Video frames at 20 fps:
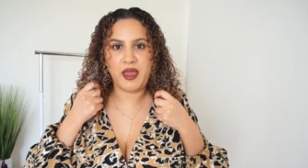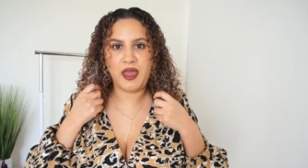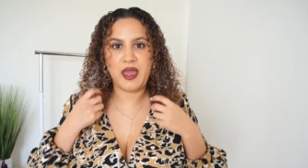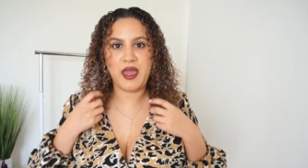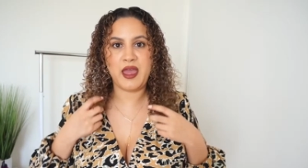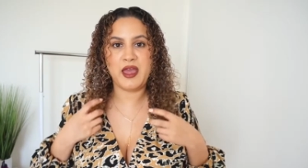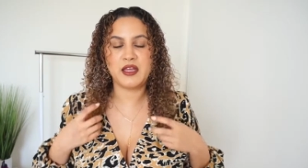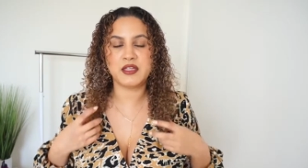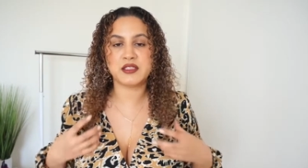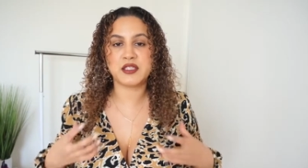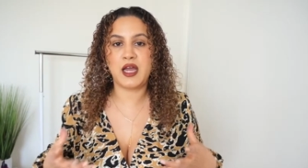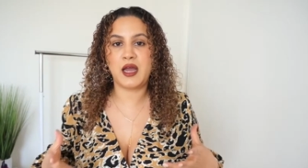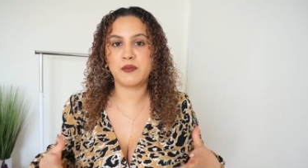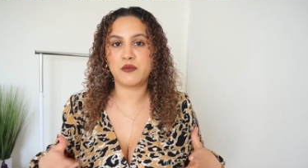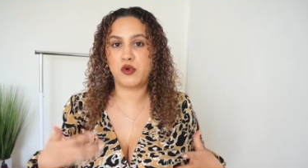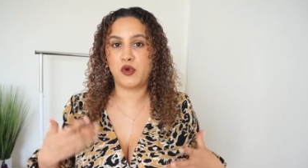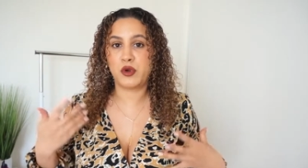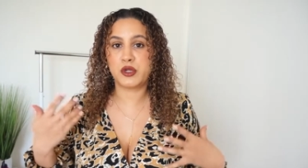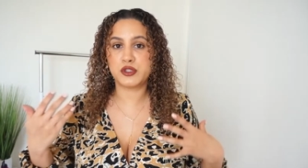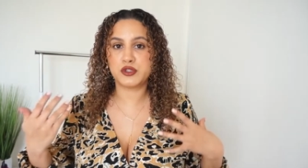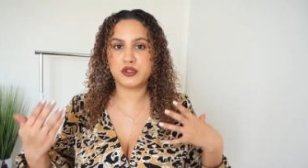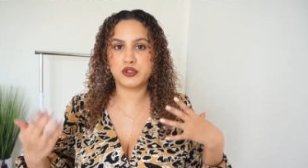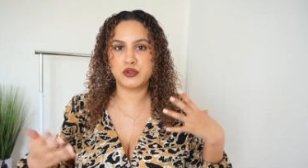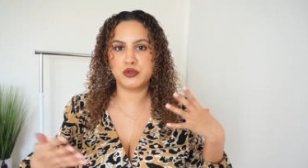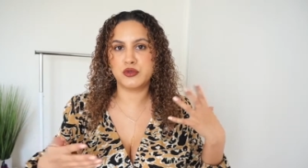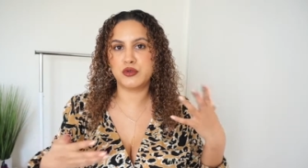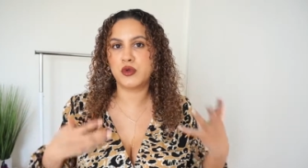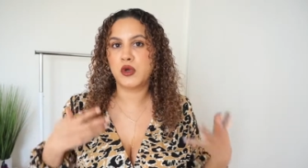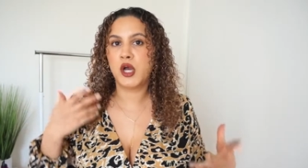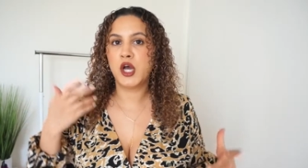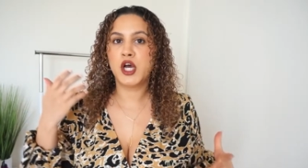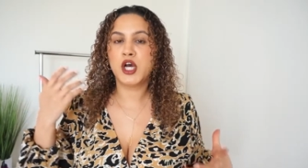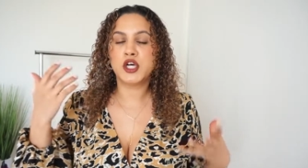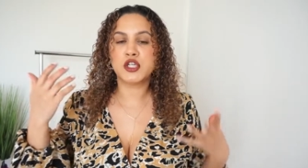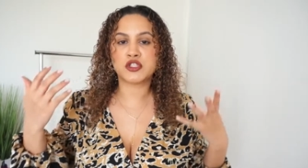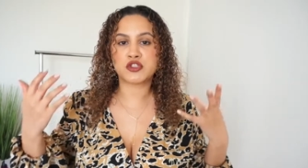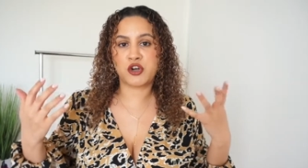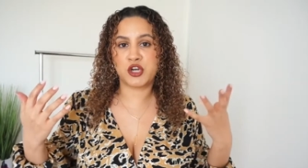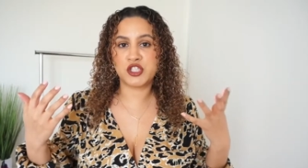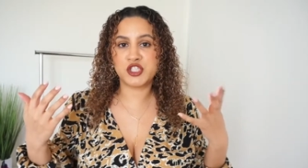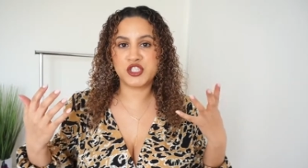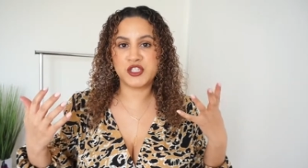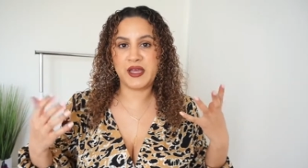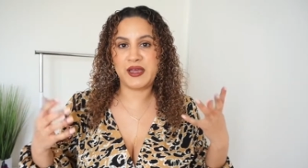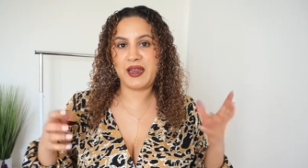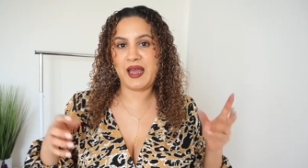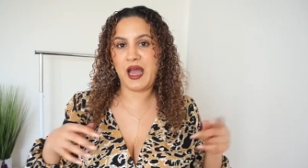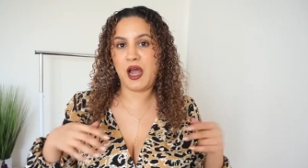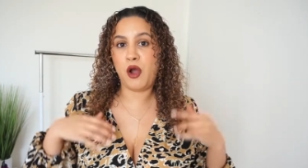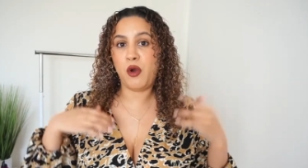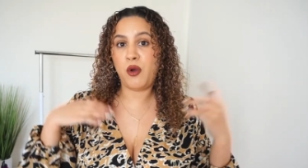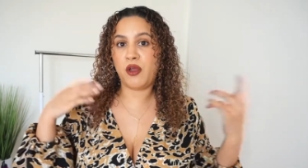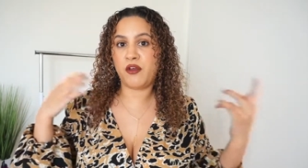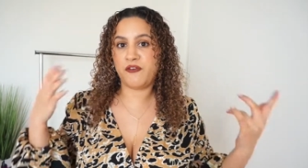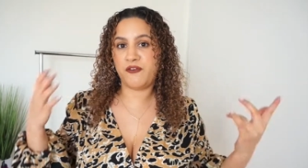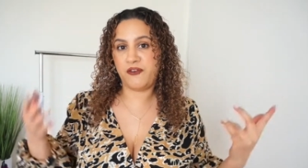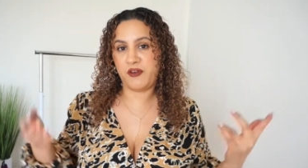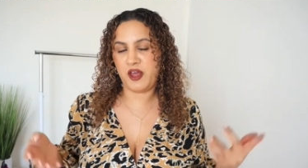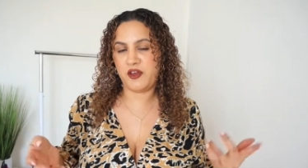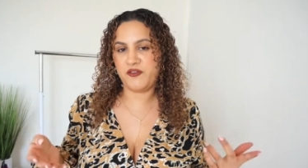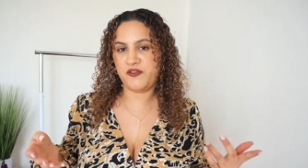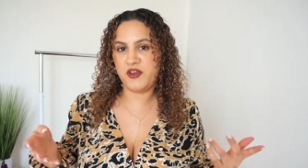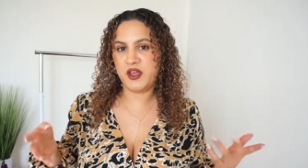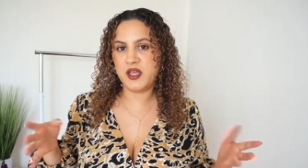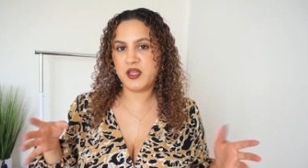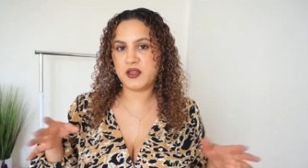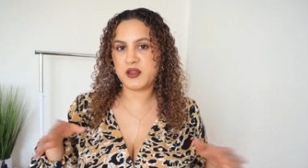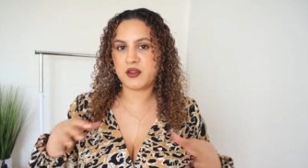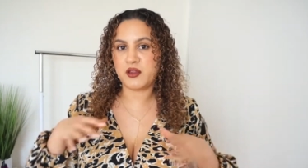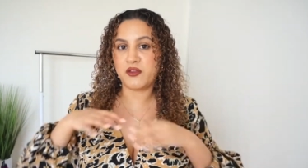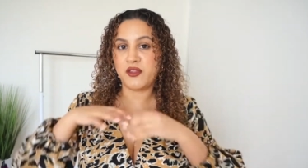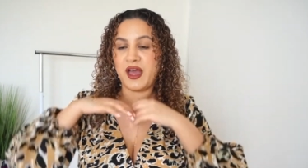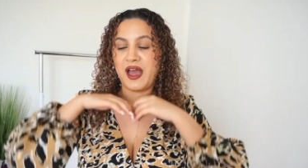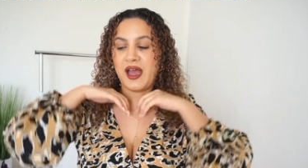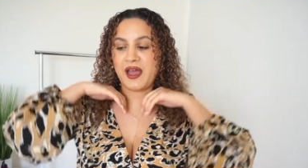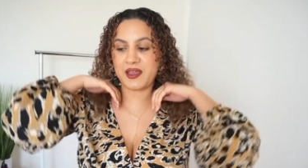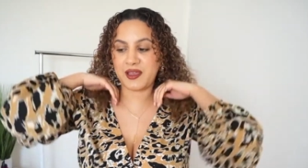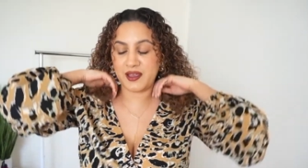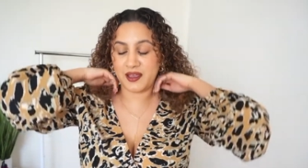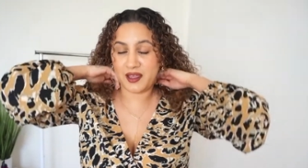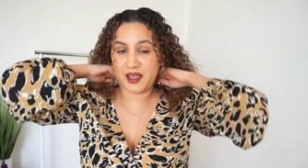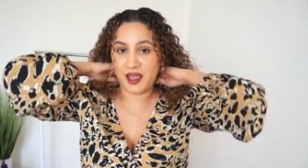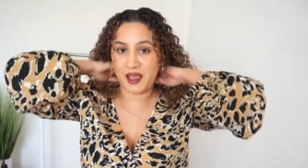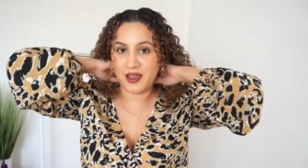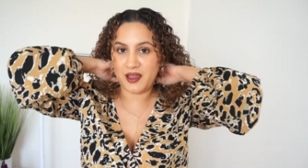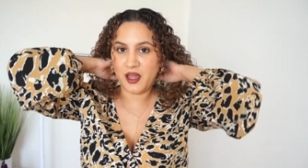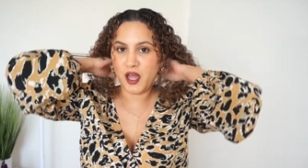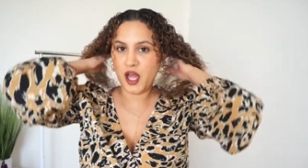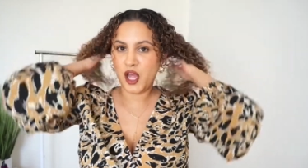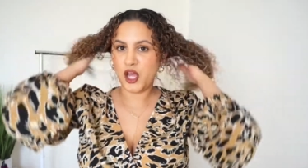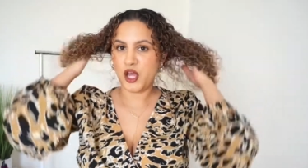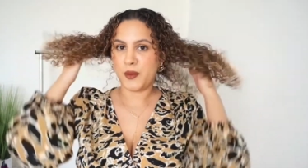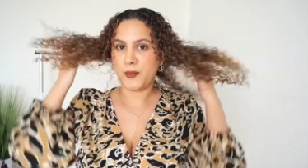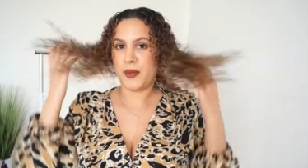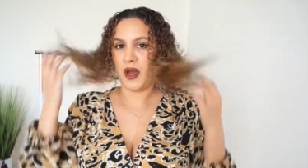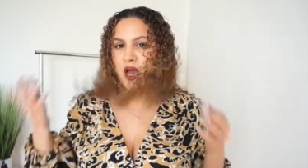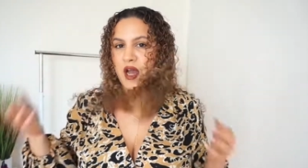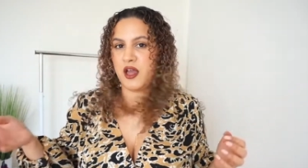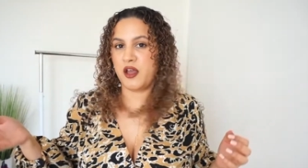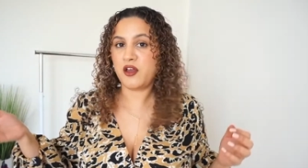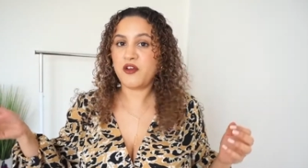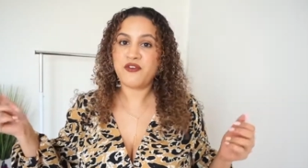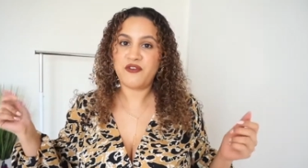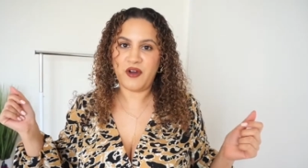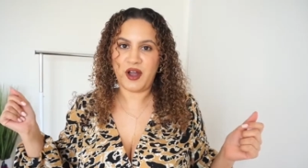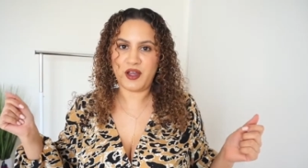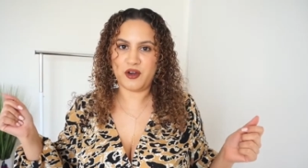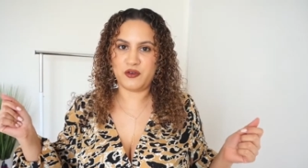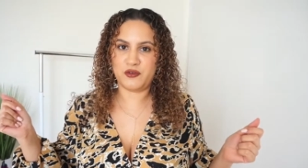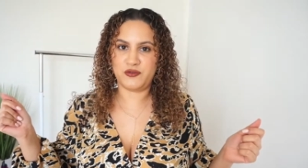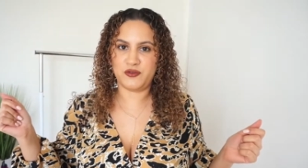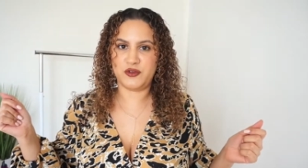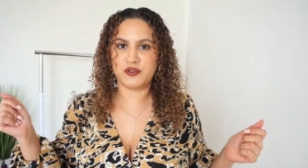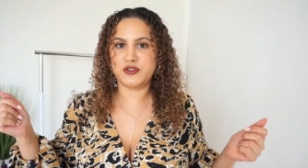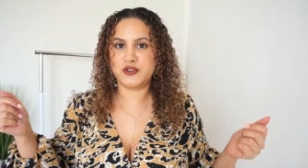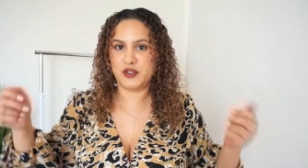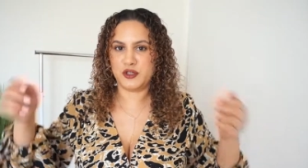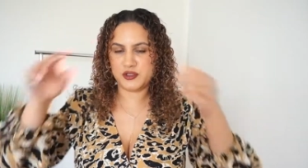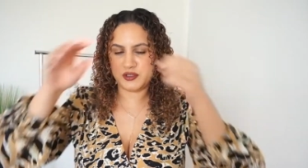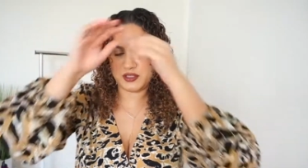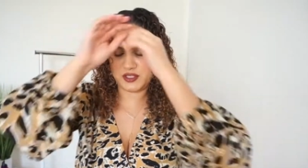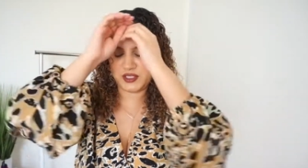and I'm going to scrunch that out and fluff it so that I can get my final results.